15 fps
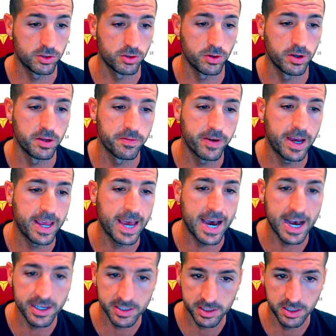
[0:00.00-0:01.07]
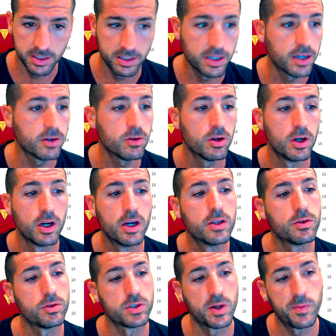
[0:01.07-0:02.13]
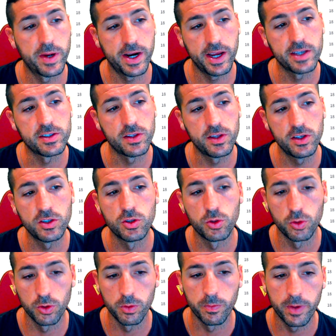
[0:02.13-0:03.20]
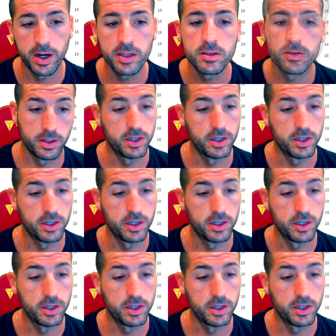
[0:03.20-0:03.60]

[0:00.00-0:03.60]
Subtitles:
So if I ask it now to summarize these 2 months,